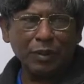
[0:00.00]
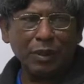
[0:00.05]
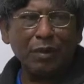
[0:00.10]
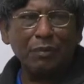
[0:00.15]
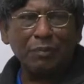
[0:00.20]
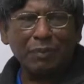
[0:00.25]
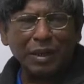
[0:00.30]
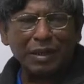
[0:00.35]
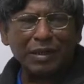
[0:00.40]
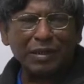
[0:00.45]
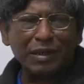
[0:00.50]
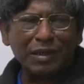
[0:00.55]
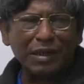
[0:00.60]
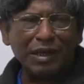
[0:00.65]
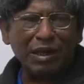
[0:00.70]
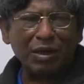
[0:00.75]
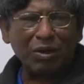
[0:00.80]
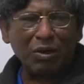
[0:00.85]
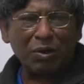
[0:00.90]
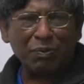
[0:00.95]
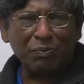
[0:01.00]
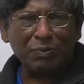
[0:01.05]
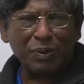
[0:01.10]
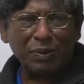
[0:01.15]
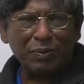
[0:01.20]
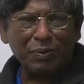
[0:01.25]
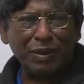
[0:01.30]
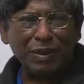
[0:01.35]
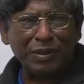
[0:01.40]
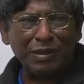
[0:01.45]
But a
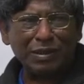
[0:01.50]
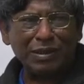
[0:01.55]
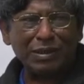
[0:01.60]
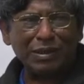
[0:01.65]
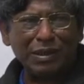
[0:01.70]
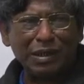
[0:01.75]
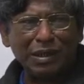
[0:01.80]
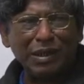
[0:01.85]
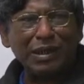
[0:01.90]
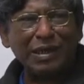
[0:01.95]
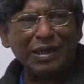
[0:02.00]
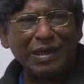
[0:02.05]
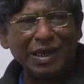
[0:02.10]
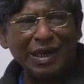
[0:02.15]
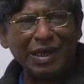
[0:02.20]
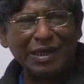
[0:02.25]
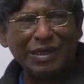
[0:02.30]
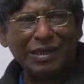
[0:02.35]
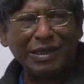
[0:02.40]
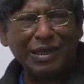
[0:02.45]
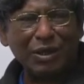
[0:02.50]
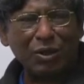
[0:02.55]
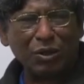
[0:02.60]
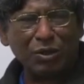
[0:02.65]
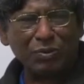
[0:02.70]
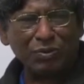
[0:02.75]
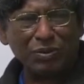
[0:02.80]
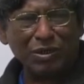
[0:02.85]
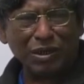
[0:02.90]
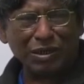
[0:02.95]
complement, like an
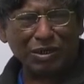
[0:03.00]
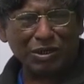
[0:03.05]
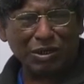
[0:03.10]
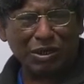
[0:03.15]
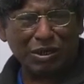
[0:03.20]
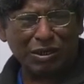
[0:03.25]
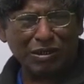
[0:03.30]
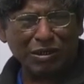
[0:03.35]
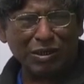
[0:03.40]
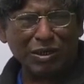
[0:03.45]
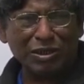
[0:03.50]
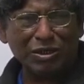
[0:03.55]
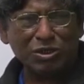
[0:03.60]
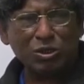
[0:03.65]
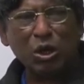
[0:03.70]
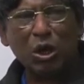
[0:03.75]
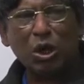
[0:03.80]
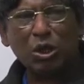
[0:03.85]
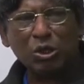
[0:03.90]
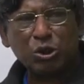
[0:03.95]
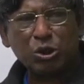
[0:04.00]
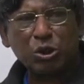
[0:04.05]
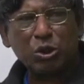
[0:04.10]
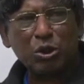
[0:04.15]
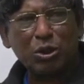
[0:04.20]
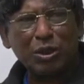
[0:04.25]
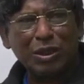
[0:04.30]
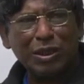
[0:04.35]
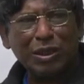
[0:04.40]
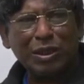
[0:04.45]
object, is
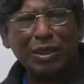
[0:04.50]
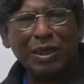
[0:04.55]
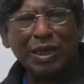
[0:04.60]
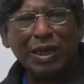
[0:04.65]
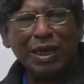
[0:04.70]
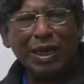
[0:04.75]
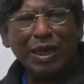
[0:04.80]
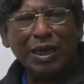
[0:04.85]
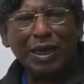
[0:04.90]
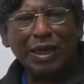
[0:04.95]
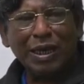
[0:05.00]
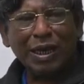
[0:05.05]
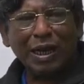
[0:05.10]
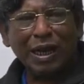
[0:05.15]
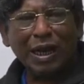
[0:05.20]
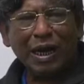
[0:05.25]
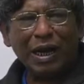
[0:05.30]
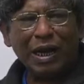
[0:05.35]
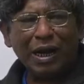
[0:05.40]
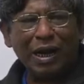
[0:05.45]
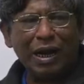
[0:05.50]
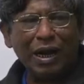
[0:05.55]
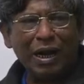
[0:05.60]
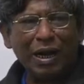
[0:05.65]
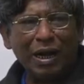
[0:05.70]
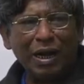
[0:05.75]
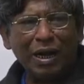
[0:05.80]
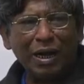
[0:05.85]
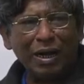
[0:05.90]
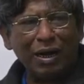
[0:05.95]
also
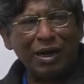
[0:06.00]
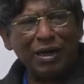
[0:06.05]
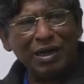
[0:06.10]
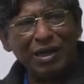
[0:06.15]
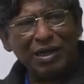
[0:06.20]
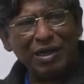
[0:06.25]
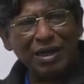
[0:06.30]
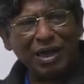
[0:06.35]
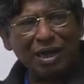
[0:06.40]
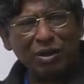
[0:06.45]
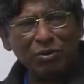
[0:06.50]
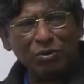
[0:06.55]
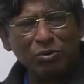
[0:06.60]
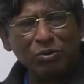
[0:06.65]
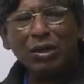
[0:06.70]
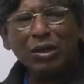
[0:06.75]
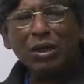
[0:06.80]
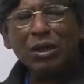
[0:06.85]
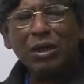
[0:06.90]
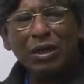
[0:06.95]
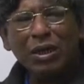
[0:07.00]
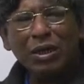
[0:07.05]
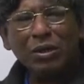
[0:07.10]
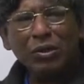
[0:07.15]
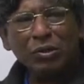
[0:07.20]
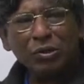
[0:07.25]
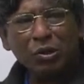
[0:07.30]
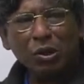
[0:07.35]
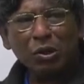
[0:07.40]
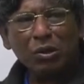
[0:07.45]
a noun,
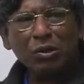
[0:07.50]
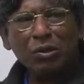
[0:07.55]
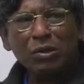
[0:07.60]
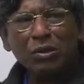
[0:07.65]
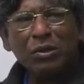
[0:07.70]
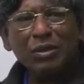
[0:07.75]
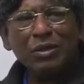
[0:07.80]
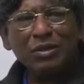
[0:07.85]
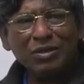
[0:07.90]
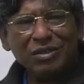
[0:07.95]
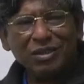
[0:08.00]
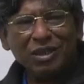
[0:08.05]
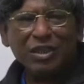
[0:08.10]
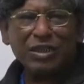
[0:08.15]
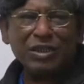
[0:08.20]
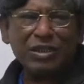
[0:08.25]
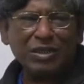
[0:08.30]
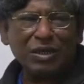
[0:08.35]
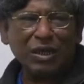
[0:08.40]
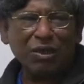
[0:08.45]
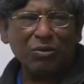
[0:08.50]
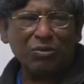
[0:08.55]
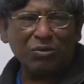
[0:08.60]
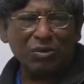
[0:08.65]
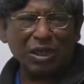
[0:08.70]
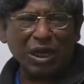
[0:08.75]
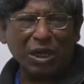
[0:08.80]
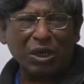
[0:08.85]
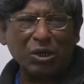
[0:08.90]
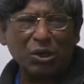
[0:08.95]
though this noun
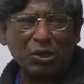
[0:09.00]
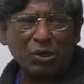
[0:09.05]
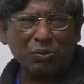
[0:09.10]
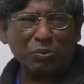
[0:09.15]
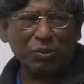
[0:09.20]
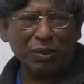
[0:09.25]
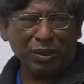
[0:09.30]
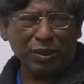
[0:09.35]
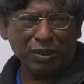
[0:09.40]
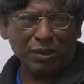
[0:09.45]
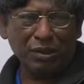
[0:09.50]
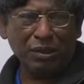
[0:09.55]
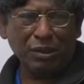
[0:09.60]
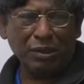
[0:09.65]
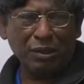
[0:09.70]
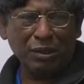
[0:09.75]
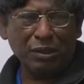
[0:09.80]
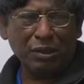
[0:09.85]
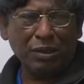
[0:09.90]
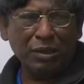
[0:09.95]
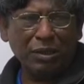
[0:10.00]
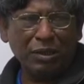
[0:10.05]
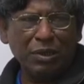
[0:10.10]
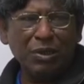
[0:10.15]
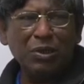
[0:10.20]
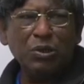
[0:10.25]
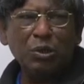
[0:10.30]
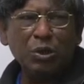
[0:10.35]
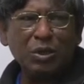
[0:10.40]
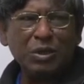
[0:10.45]
cannot be
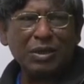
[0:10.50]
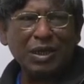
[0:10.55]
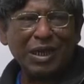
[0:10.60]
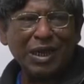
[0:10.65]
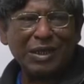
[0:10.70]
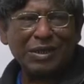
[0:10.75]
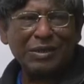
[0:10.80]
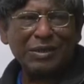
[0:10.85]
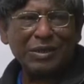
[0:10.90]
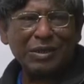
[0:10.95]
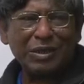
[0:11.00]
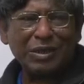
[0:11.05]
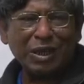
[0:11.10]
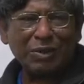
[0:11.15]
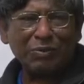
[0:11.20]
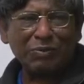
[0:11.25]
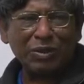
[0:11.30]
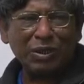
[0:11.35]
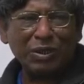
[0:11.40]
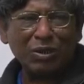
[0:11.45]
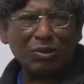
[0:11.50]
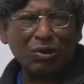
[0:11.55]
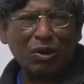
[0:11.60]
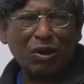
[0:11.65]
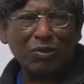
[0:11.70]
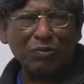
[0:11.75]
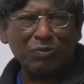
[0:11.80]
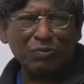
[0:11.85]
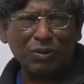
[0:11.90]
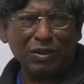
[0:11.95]
used as the subject
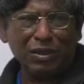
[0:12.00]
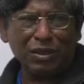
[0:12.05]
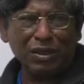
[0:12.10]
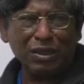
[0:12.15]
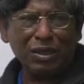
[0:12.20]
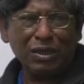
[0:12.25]
of the